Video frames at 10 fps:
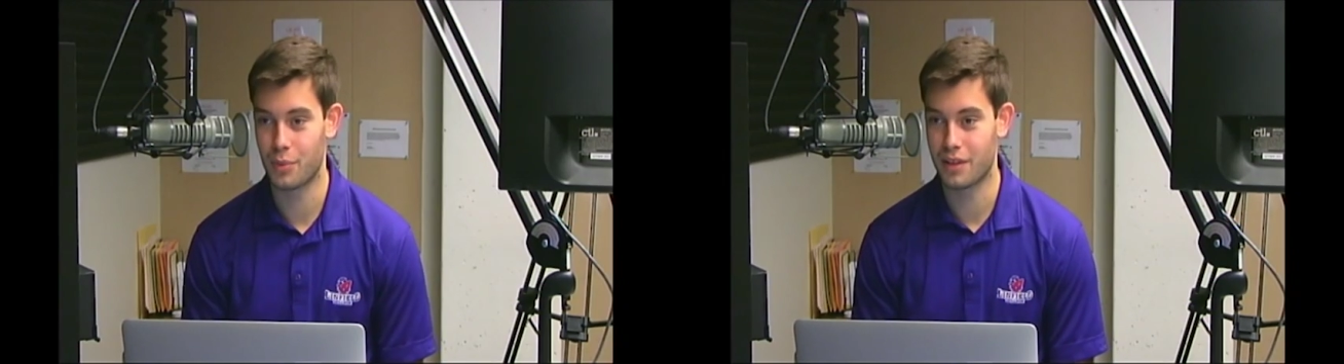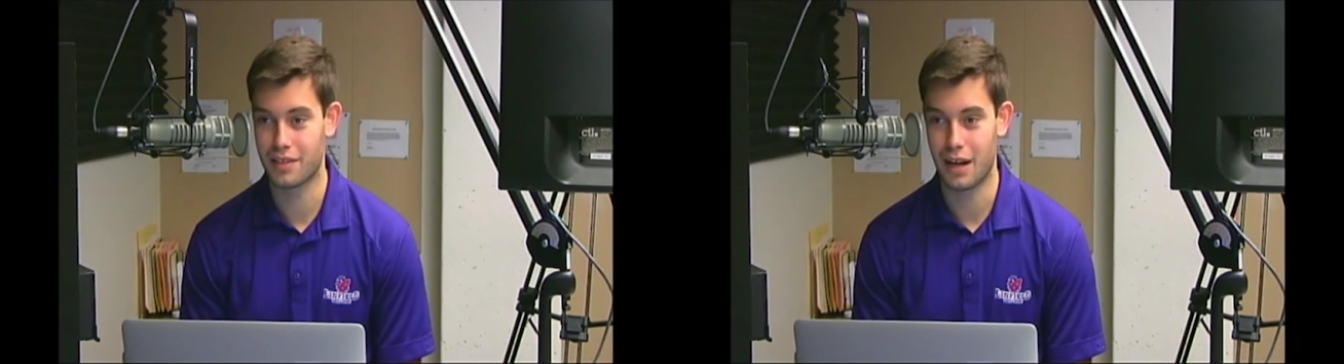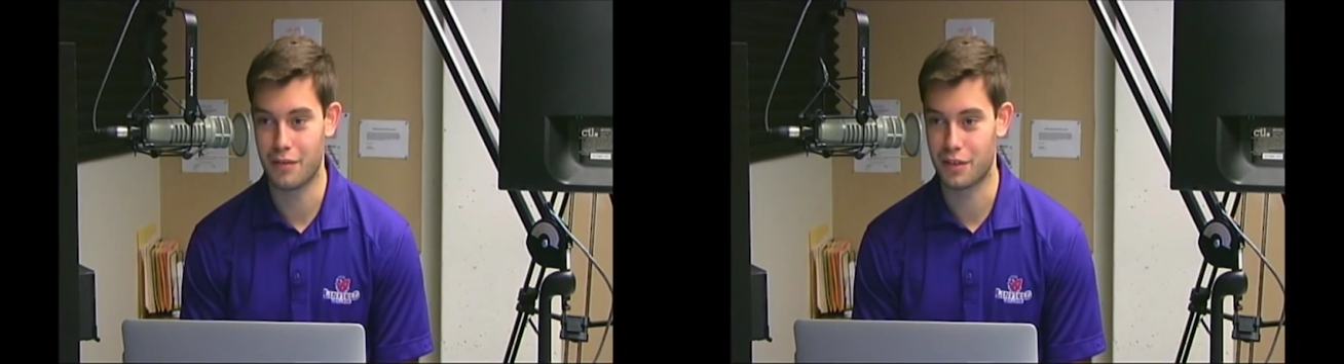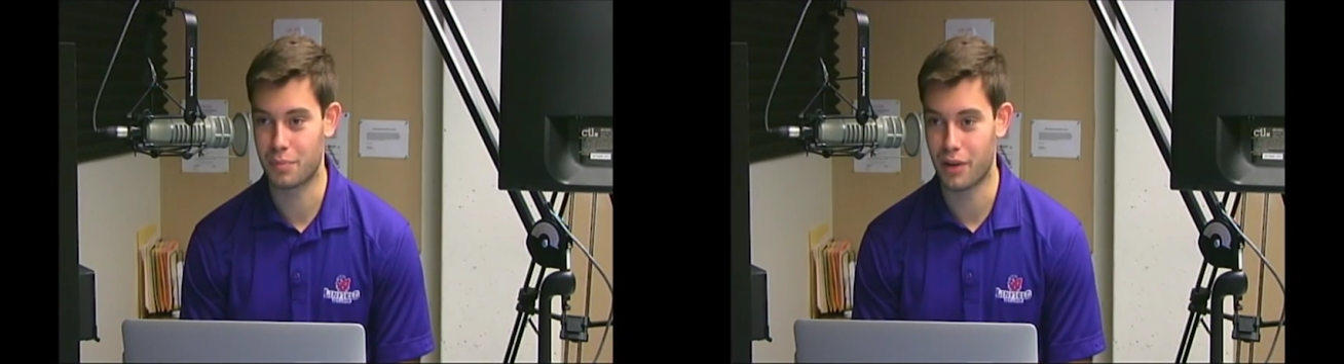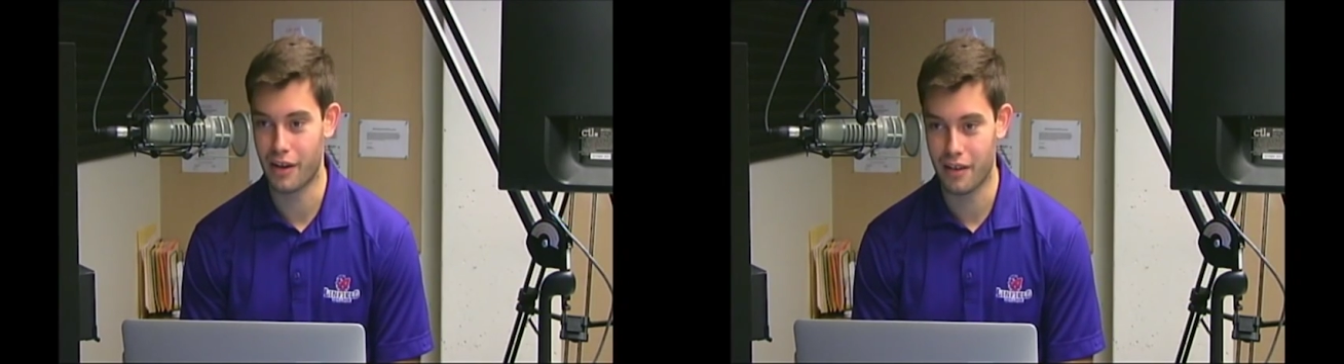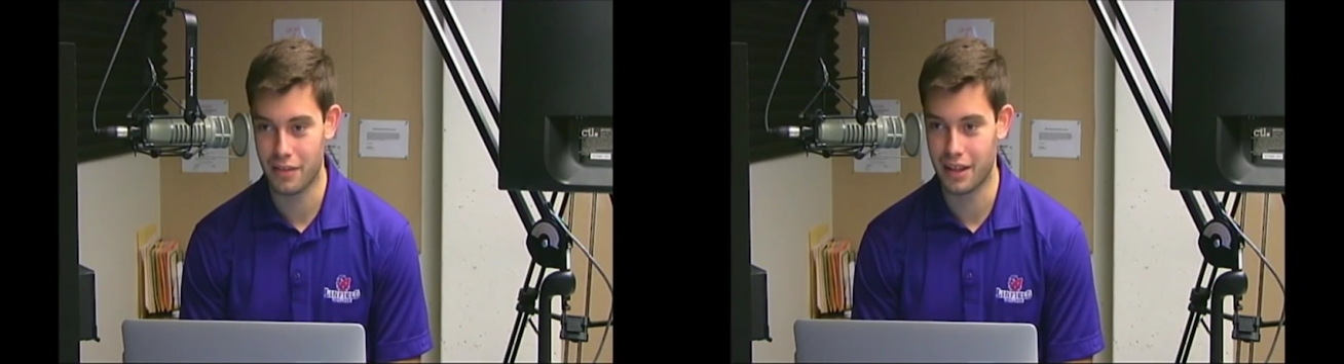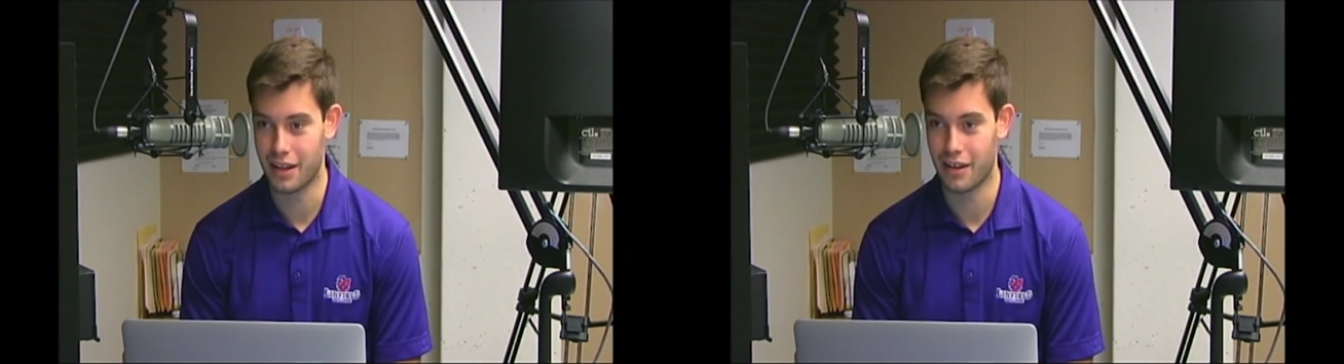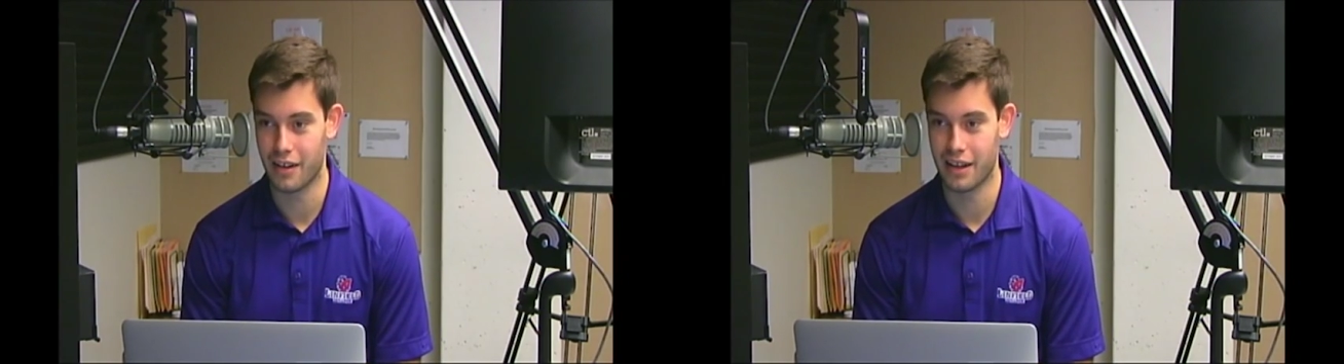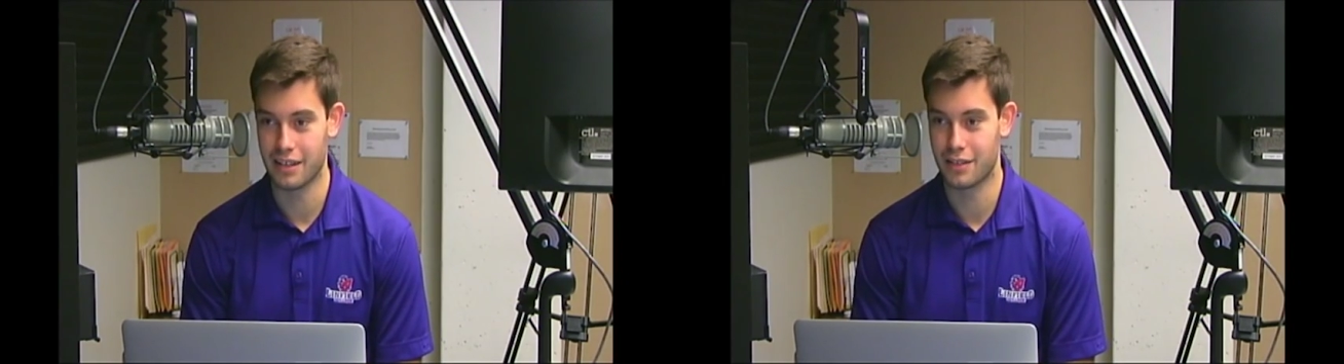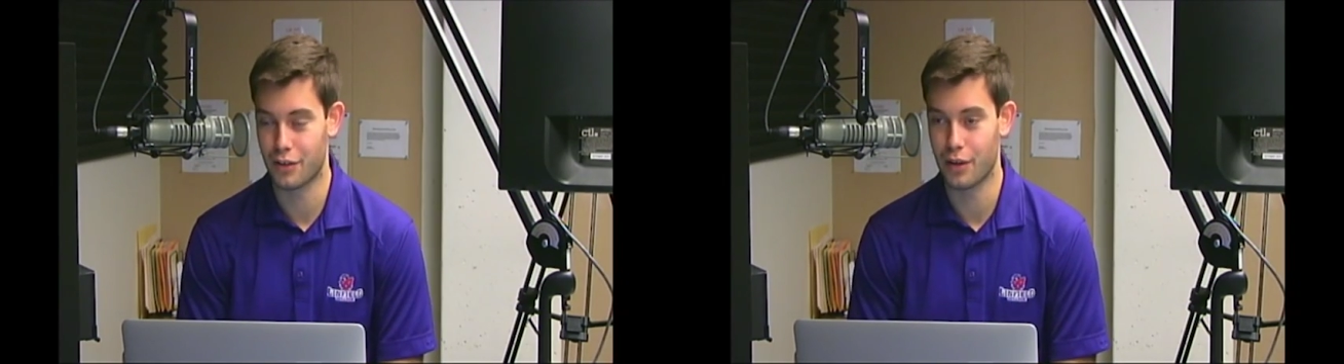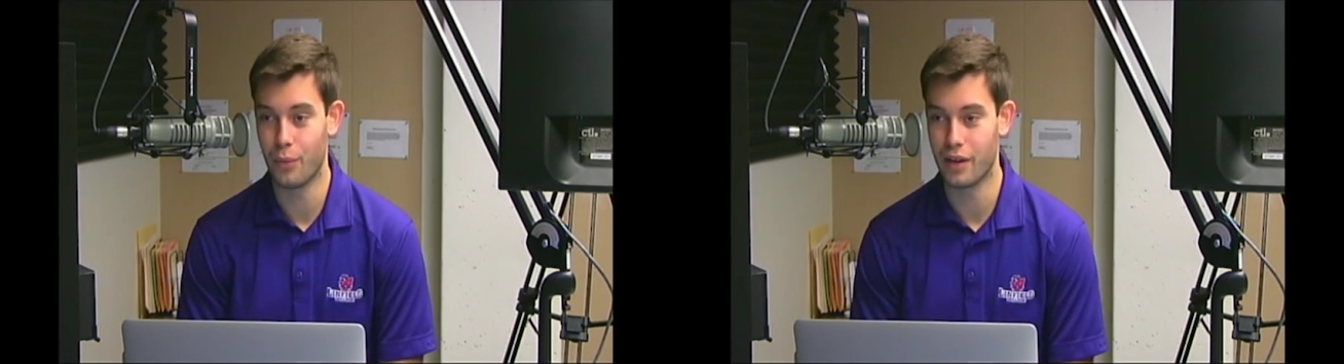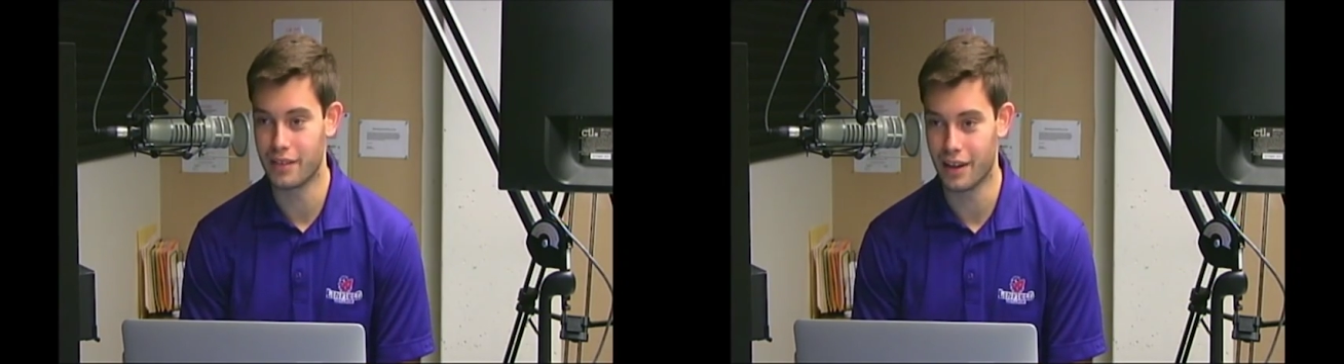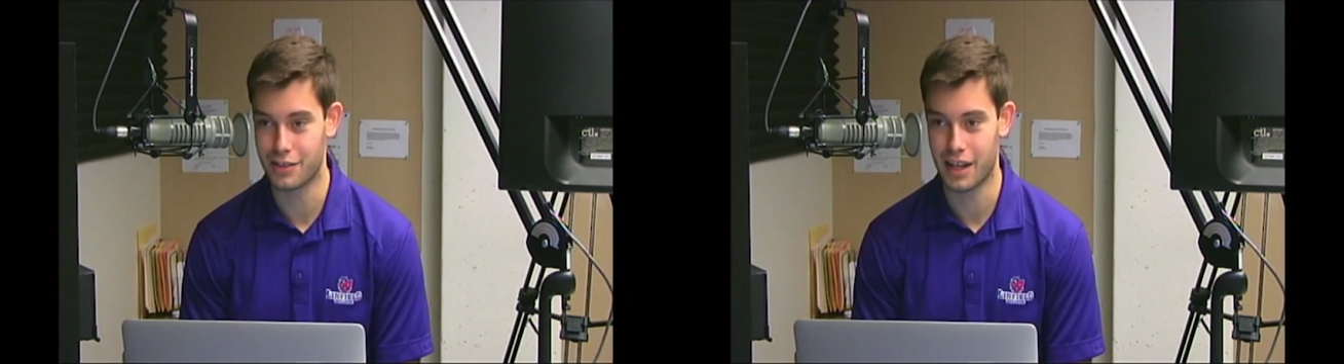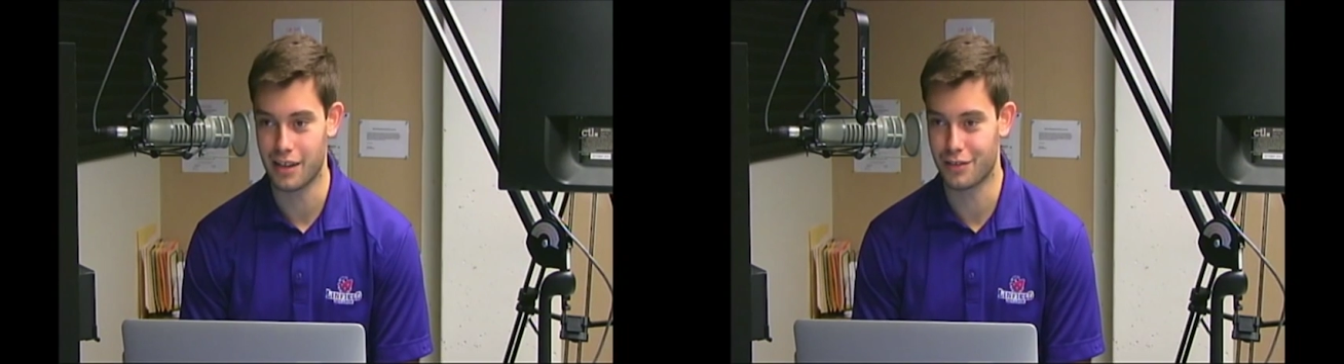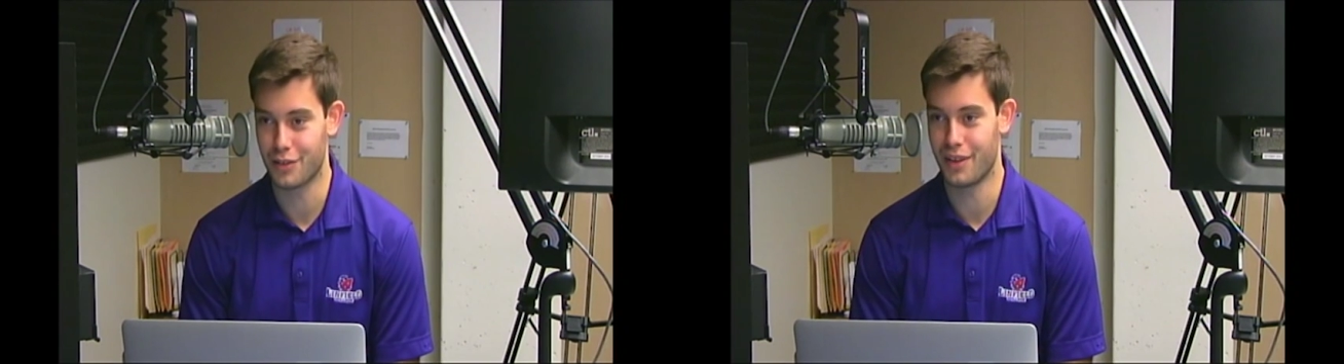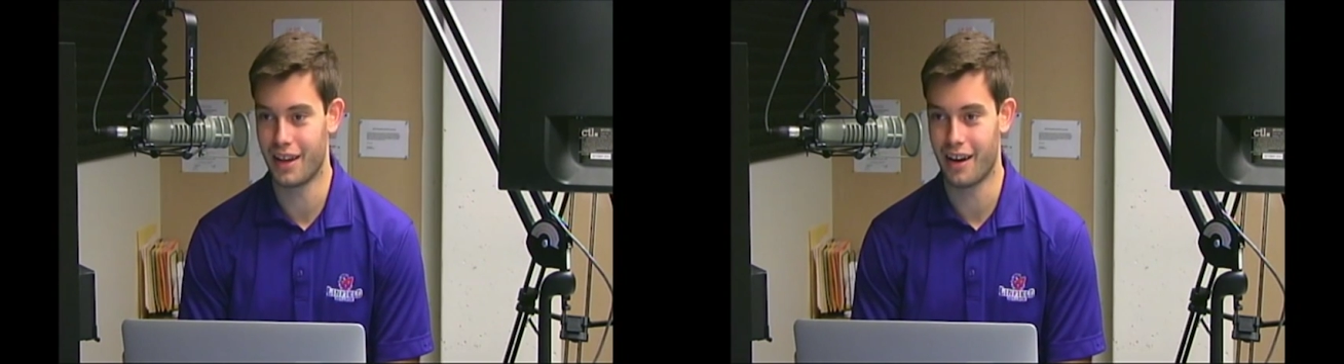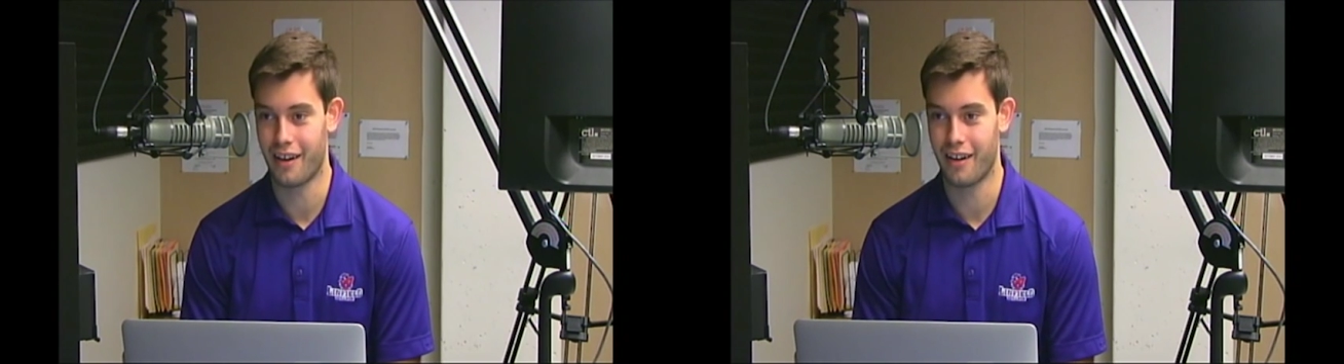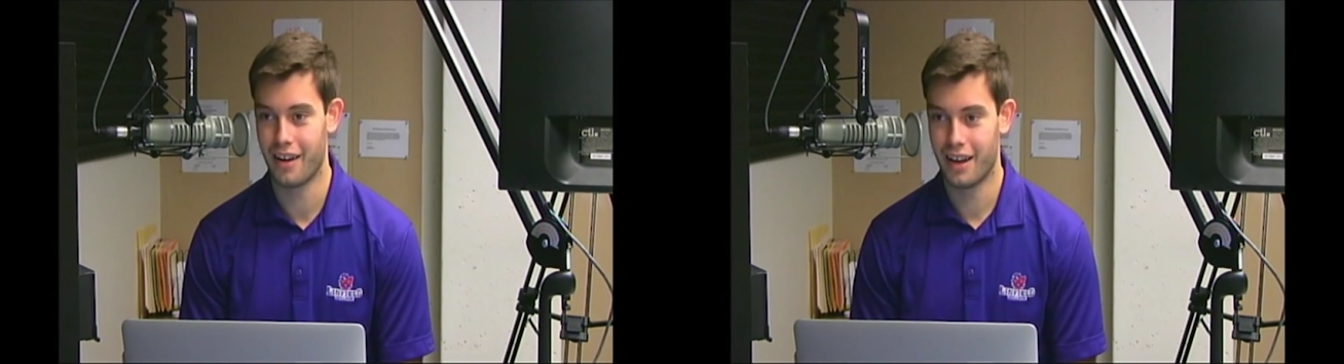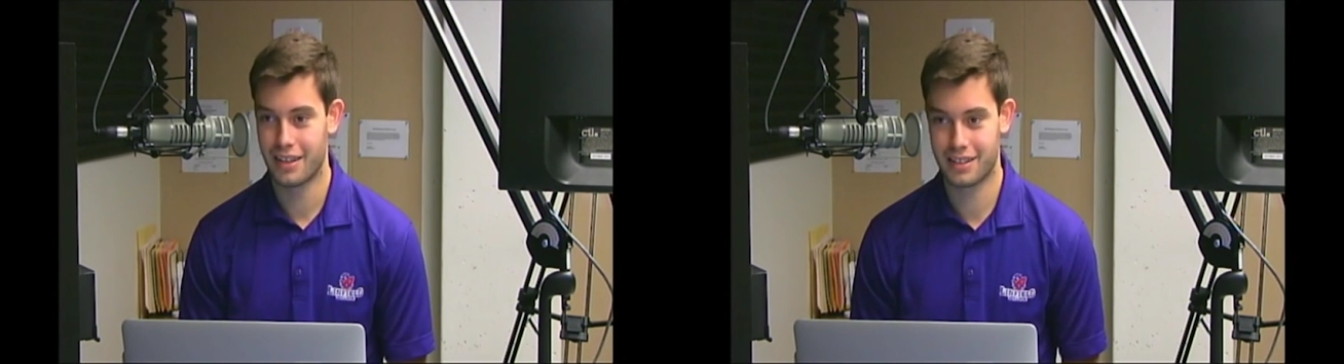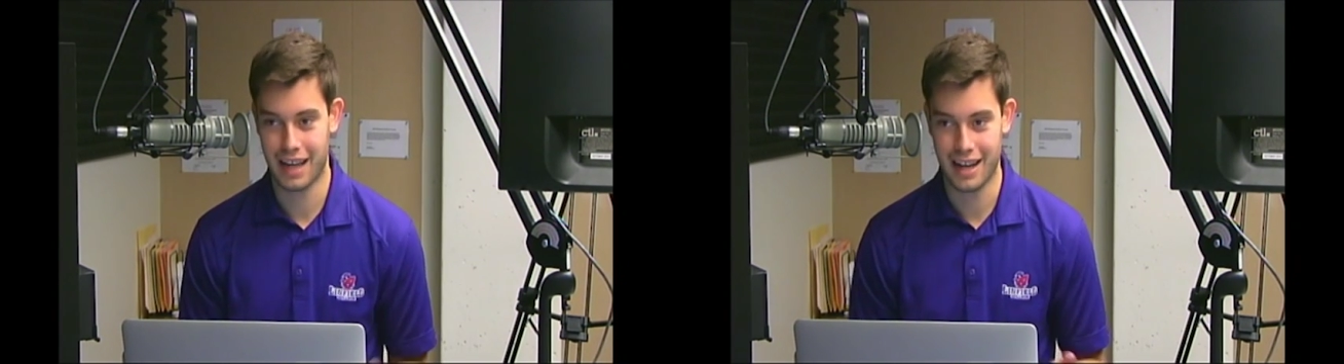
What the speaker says: Albeit against a whole lot different teams than maybe some other teams are playing.